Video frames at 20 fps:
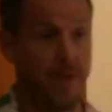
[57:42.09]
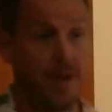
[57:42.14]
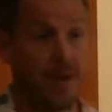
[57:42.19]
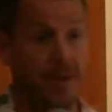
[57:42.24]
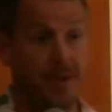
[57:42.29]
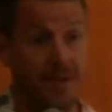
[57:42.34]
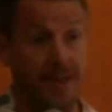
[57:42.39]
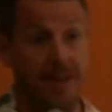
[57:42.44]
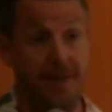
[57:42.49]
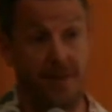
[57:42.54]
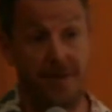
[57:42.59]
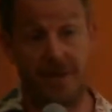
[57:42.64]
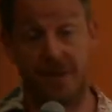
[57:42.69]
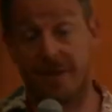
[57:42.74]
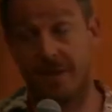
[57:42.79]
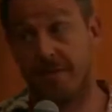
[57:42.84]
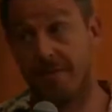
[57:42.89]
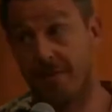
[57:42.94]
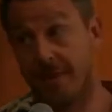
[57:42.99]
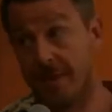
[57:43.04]
to Los
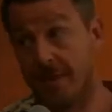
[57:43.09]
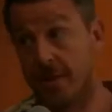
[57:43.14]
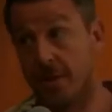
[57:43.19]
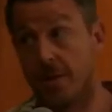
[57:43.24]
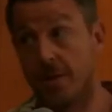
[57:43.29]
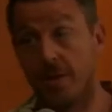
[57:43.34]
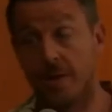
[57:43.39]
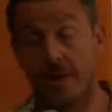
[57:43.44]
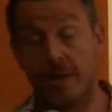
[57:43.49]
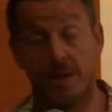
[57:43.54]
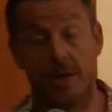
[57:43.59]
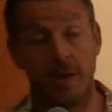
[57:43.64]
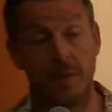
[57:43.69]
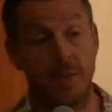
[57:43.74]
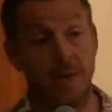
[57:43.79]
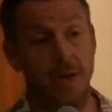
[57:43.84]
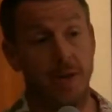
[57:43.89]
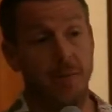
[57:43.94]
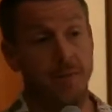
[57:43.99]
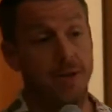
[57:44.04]
Angeles and visit her at the
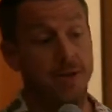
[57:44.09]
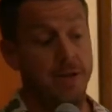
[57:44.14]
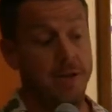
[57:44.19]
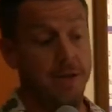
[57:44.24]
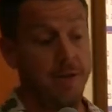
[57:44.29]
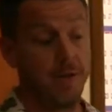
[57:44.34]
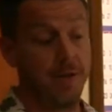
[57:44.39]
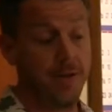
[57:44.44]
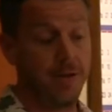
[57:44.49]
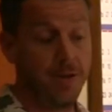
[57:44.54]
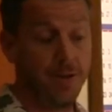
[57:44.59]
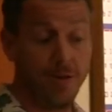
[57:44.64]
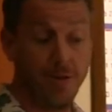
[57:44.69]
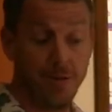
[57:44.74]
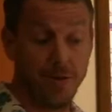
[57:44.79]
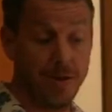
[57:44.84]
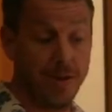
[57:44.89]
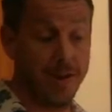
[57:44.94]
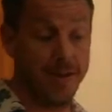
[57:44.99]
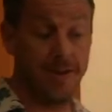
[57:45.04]
Arboretum, she's there on
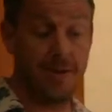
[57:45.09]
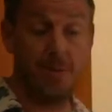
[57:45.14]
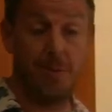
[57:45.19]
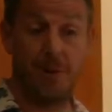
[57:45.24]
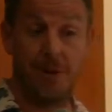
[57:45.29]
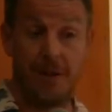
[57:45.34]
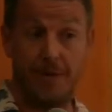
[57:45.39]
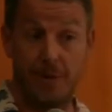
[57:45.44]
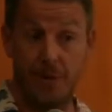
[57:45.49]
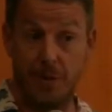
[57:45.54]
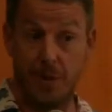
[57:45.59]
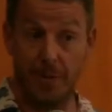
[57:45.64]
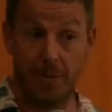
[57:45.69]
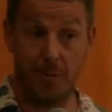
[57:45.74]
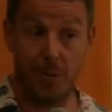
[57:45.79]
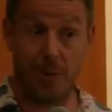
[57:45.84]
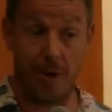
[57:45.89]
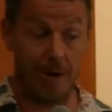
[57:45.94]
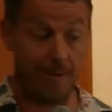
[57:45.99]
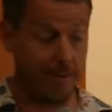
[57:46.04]
Tuesdays and we will give you a
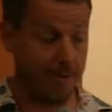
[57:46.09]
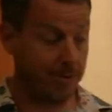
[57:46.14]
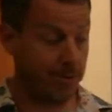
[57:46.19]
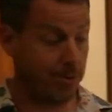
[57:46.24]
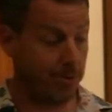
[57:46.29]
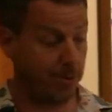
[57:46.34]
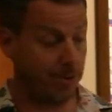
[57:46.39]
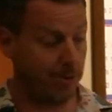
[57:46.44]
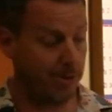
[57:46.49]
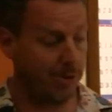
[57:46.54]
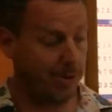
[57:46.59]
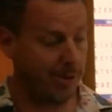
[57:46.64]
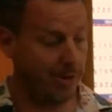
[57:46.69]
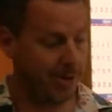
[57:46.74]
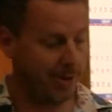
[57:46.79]
private tour.